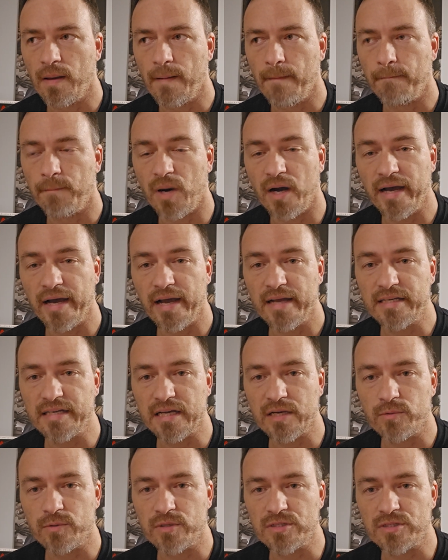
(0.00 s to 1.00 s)
my
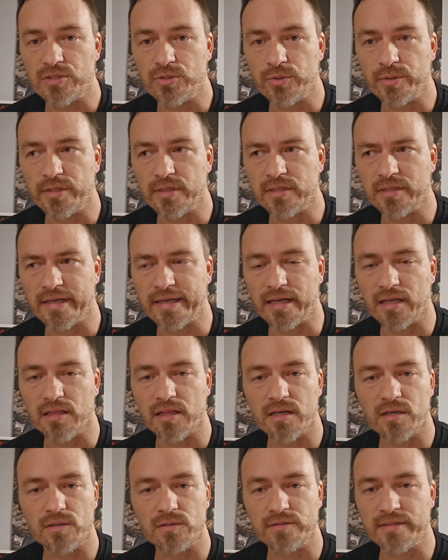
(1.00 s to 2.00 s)
idea was doing like a
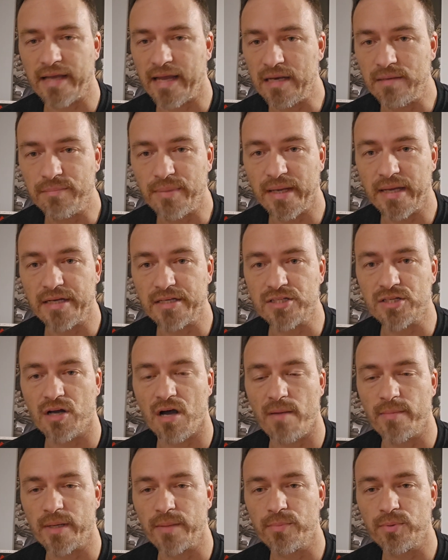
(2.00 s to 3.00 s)
little 10-page
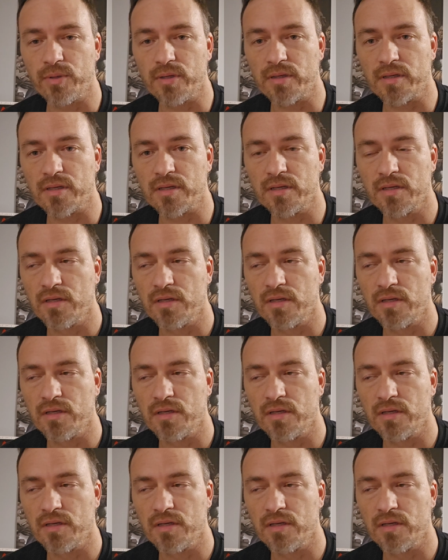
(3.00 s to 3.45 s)
comic book,